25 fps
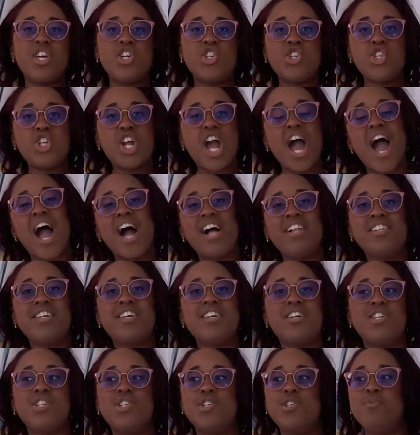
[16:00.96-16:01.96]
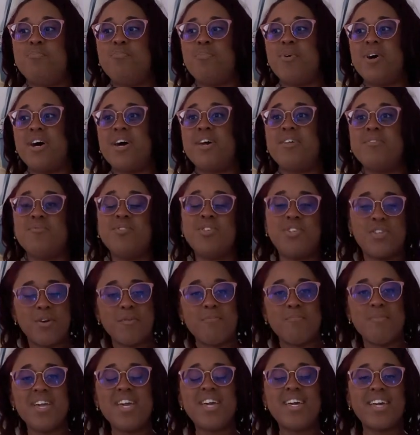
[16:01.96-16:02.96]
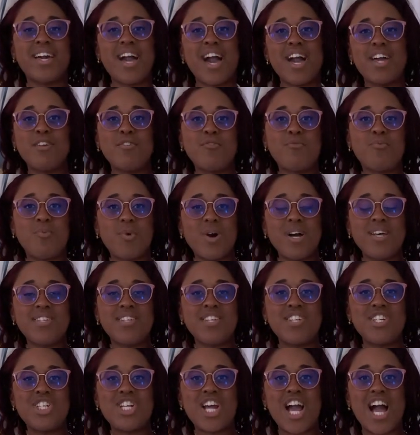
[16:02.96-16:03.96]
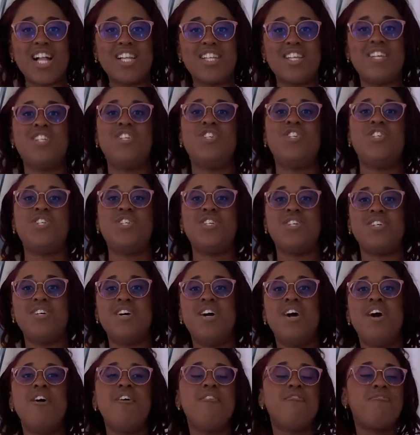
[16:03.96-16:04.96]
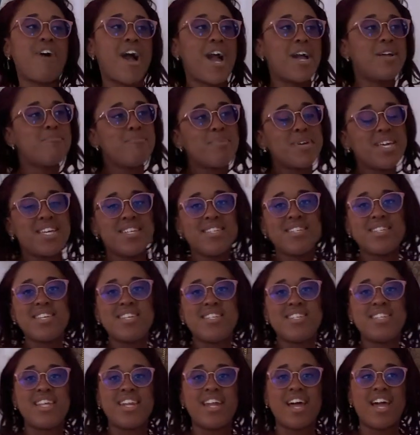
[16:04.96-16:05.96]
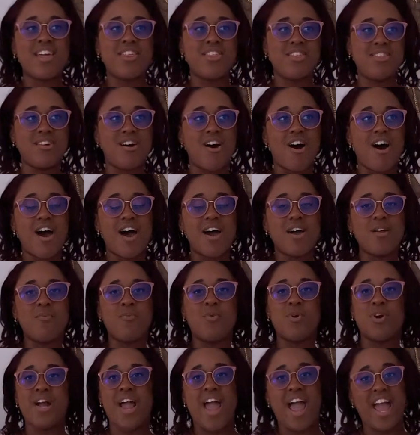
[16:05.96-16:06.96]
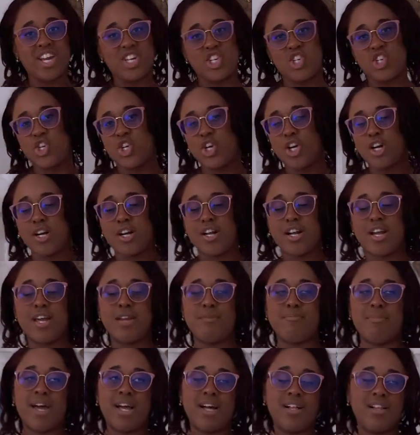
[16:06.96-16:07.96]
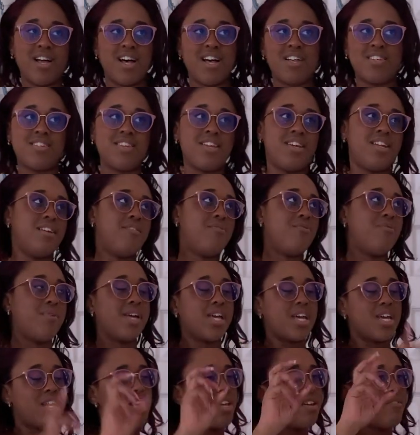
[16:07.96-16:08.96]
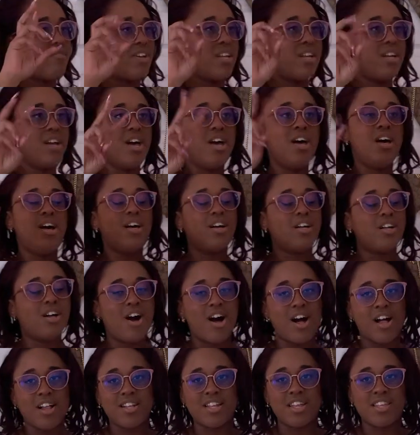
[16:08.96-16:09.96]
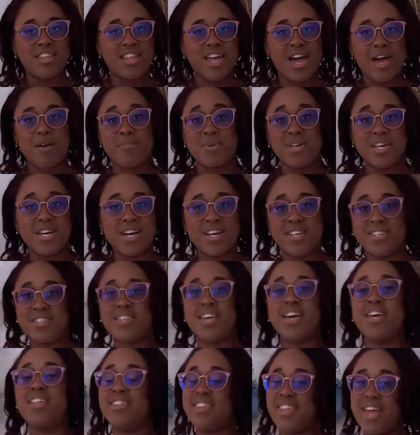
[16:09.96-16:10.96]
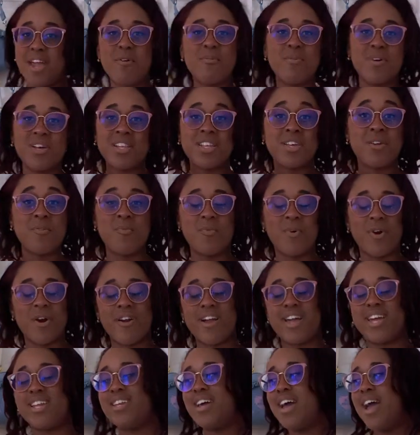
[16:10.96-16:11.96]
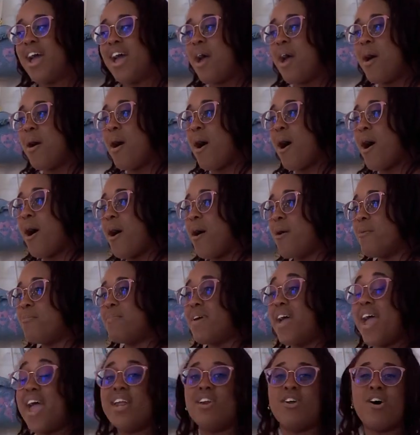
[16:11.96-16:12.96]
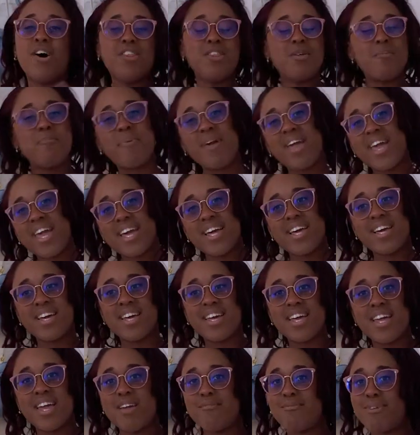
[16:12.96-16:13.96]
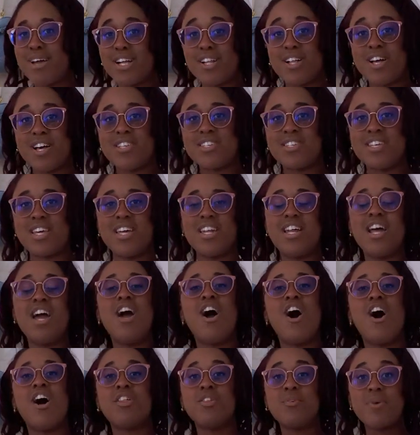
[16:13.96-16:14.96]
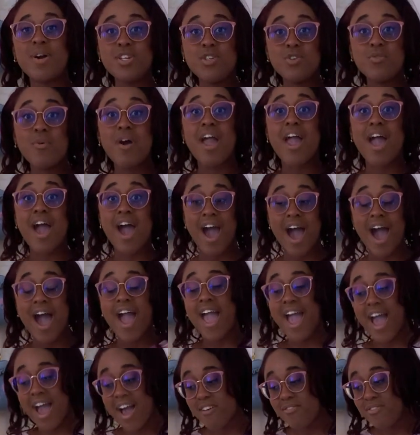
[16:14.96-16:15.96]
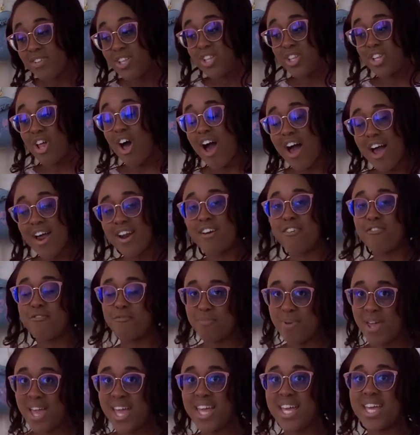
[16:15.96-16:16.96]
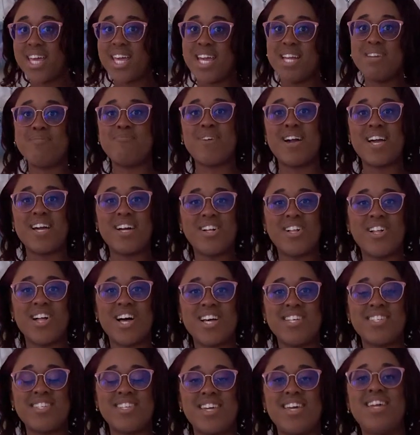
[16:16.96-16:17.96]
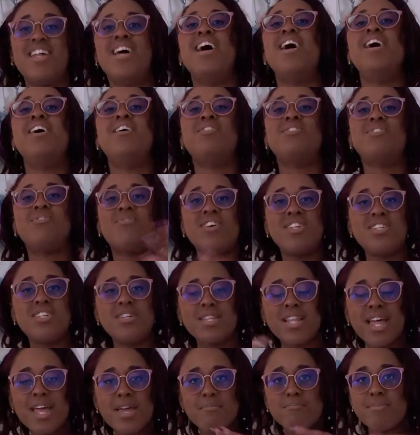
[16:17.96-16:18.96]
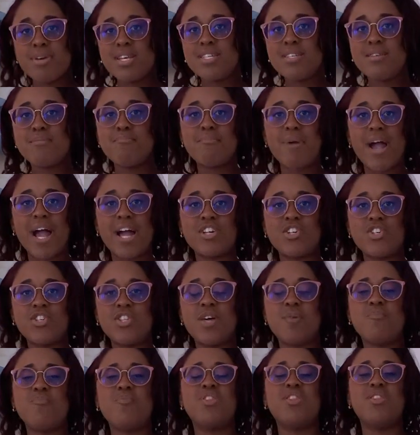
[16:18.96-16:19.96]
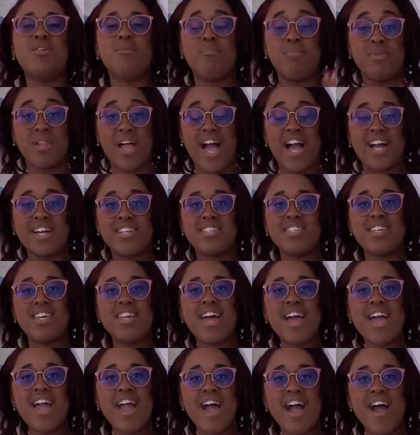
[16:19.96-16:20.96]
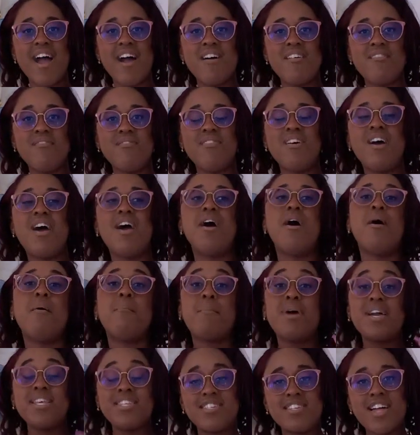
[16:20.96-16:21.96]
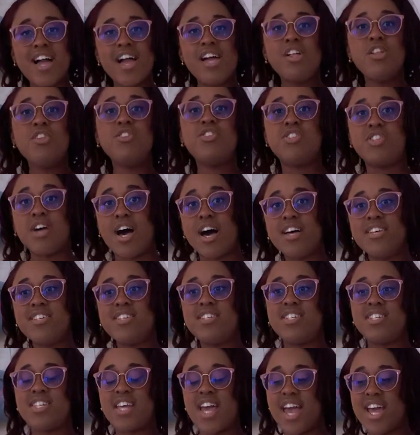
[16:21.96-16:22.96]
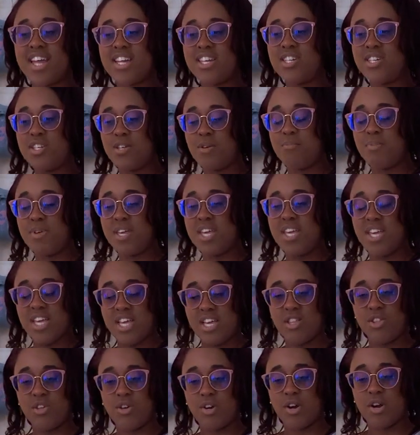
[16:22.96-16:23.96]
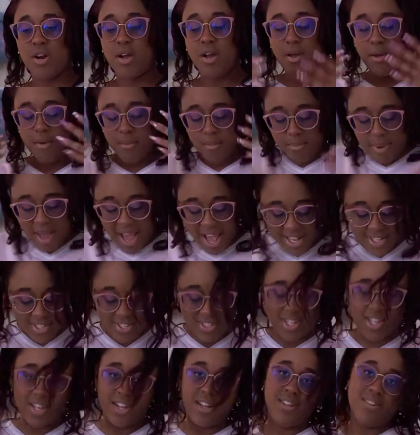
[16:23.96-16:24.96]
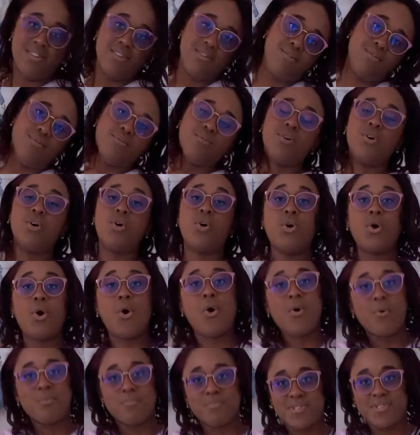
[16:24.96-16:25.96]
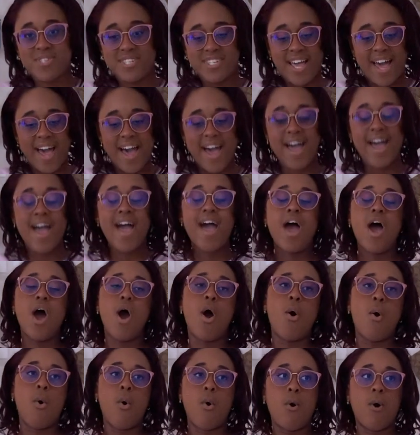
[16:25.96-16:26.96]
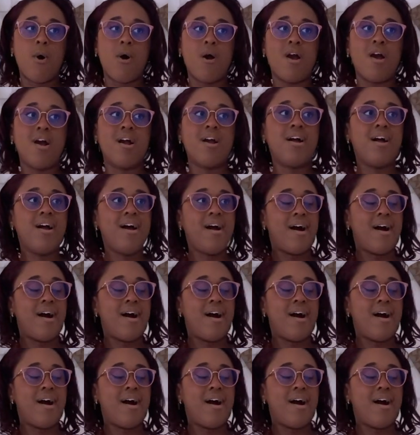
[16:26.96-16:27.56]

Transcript: challenge, but to me it kind of was a challenge to find pieces that I thought were edgier in my closet, if we can even call it that, because they really weren't. And all the pink in my closet, although I have a lot of pink in my closet, it's fun to like mix and match them with the blacks that I have. My style does tend to be either pastel, comme ça, or